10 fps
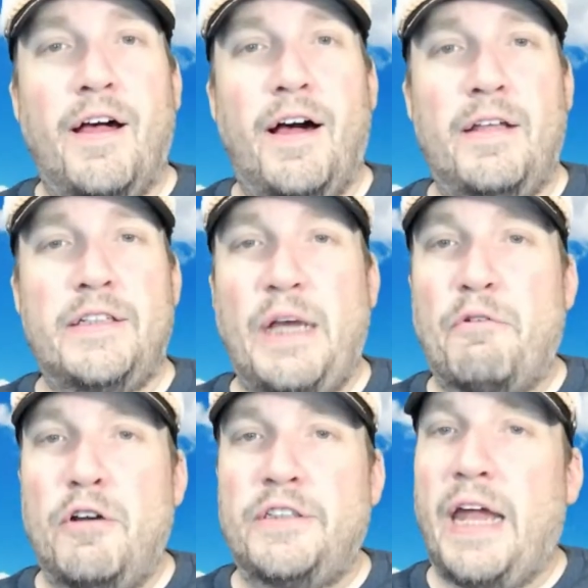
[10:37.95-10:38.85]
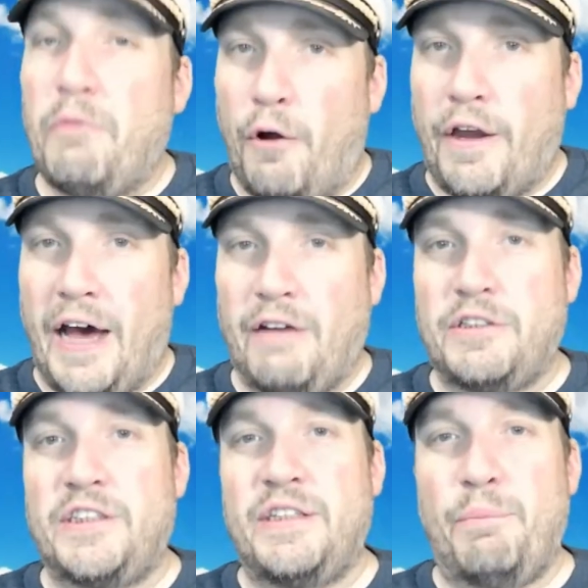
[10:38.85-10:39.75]
on the same cruise that I'm going on,
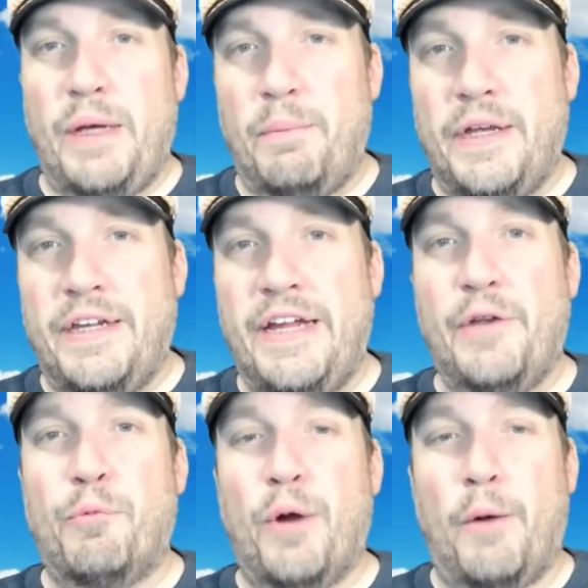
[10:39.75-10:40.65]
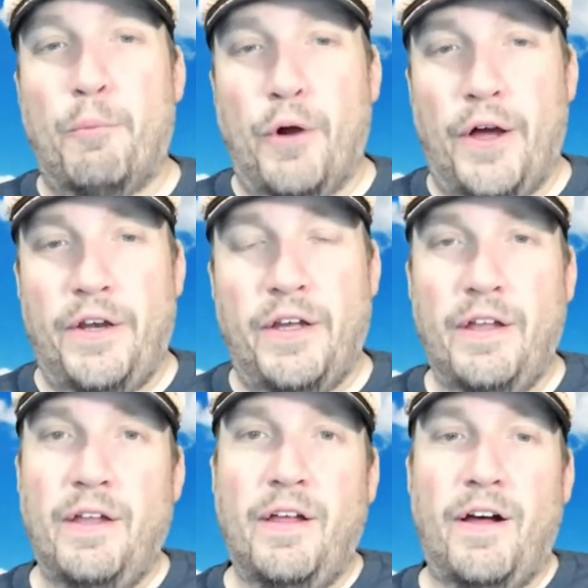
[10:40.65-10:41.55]
which is the BBD Rum Run
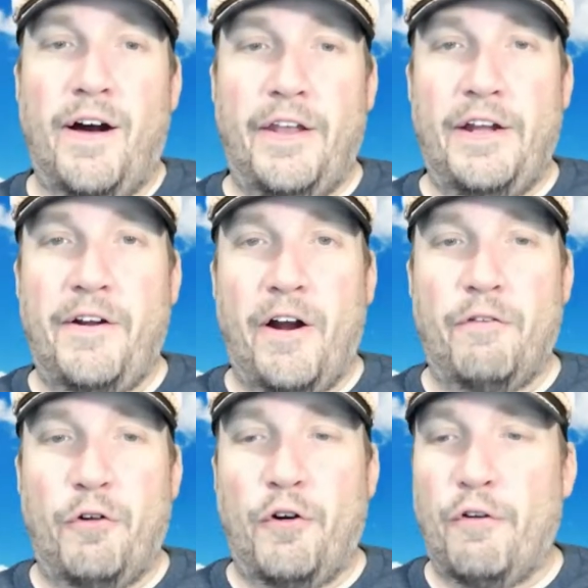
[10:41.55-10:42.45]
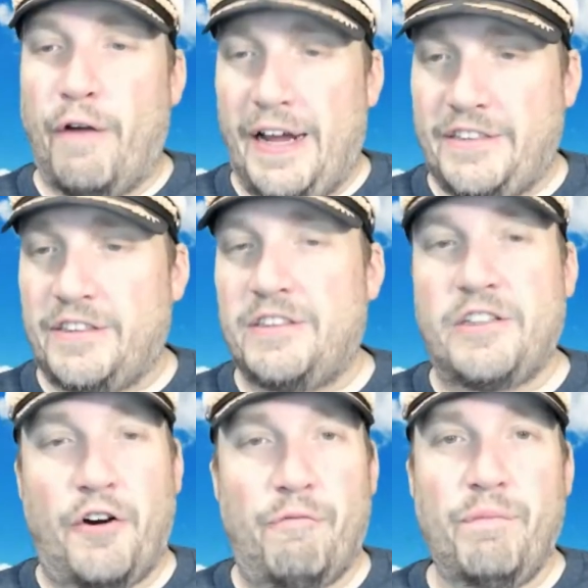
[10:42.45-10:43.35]
on the Carnival Horizon. So.